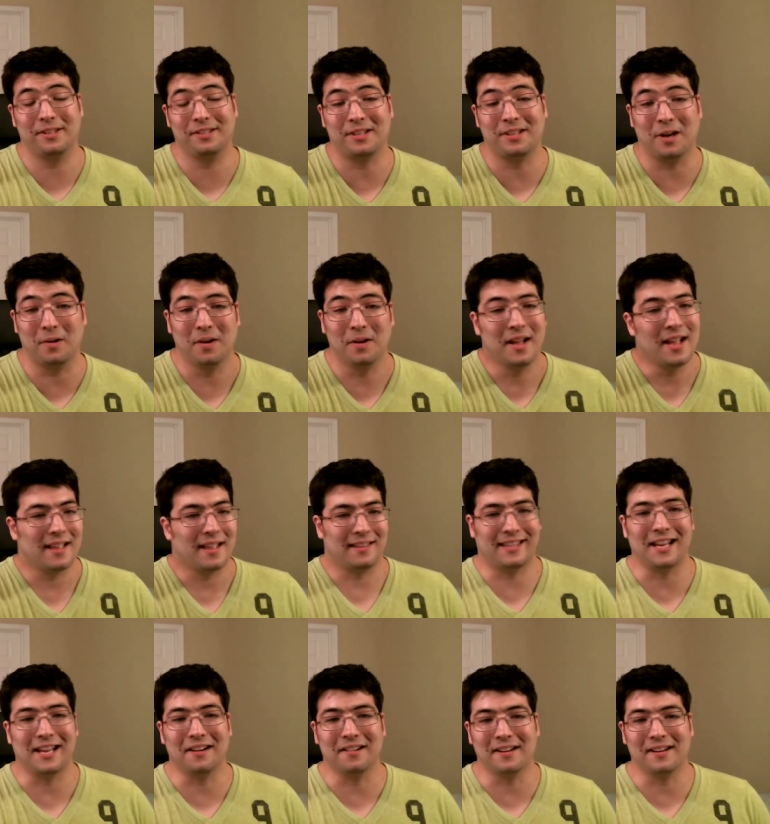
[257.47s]
So,
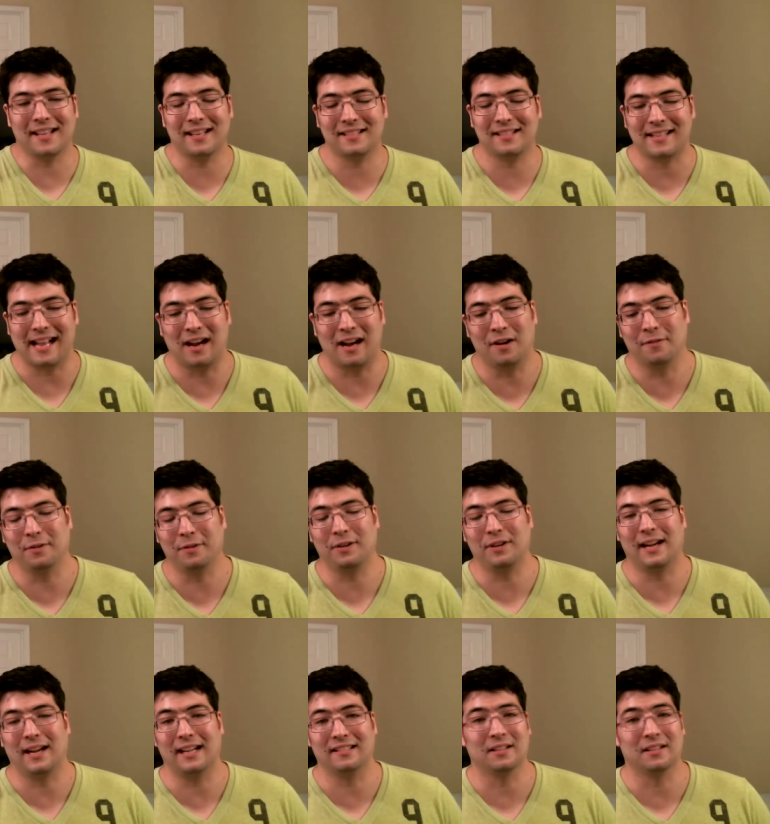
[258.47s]
there it is out for you
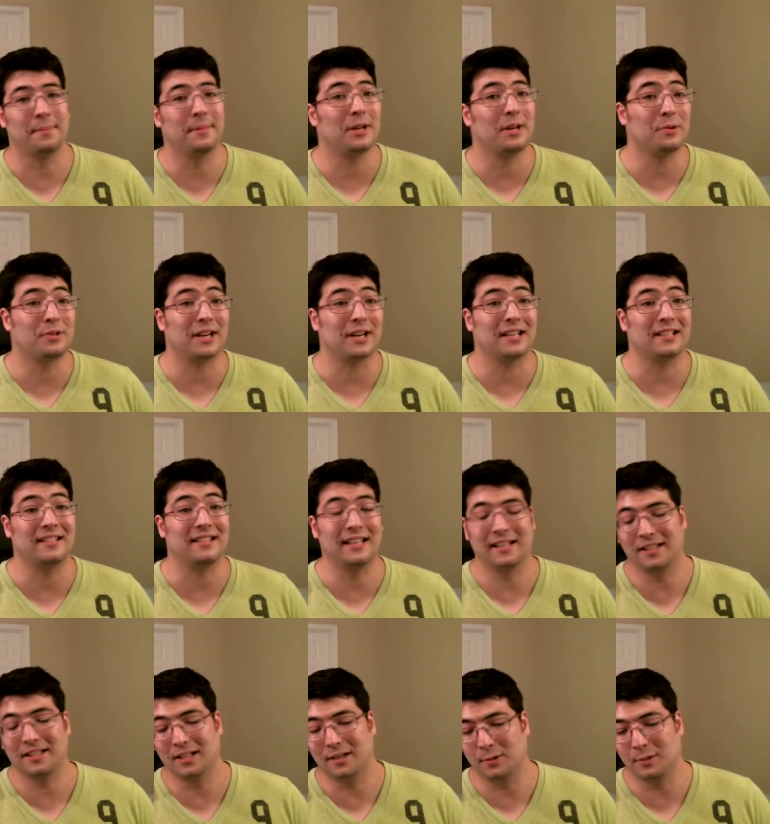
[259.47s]
guys. Let me know what you guys
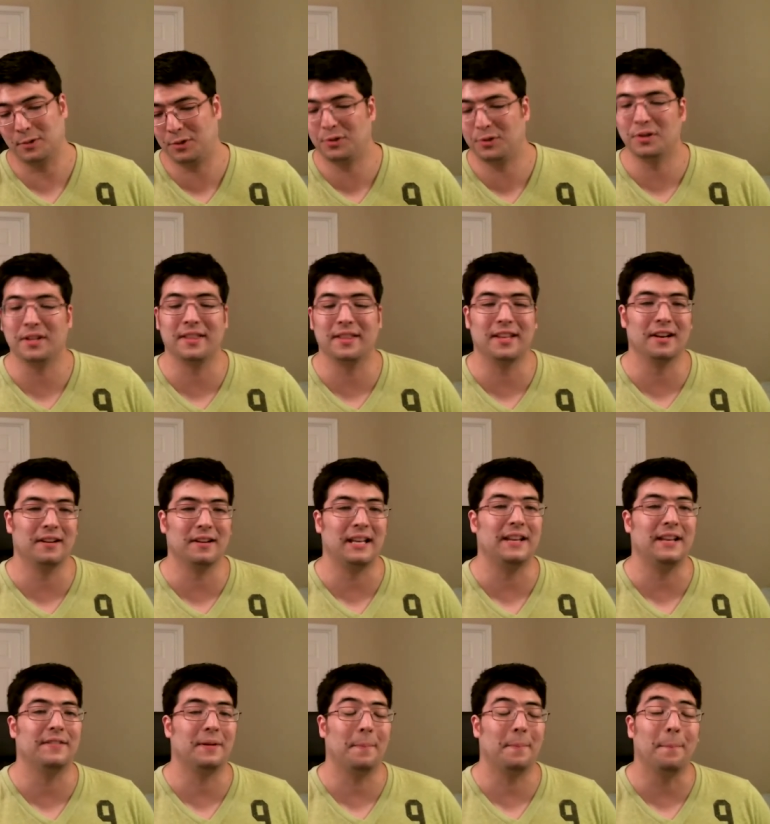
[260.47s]
think, though. Should there
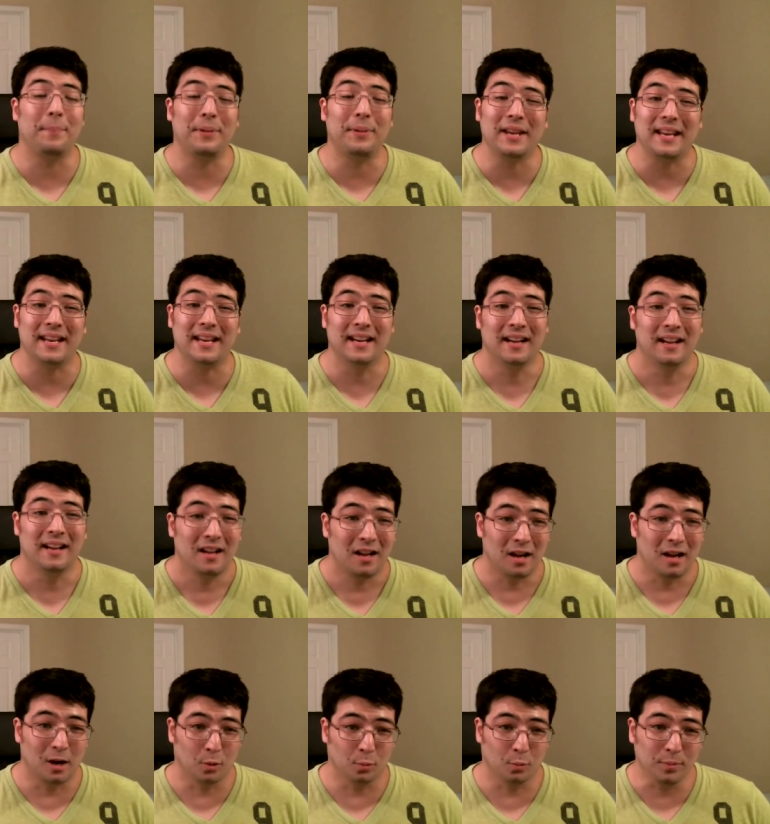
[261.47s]
even be
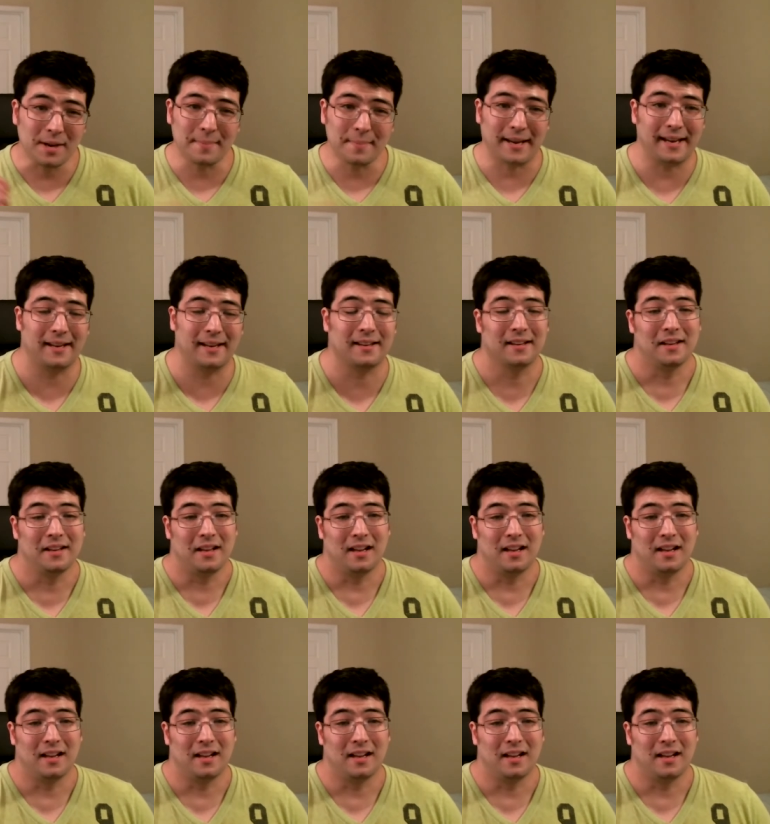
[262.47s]
a remake?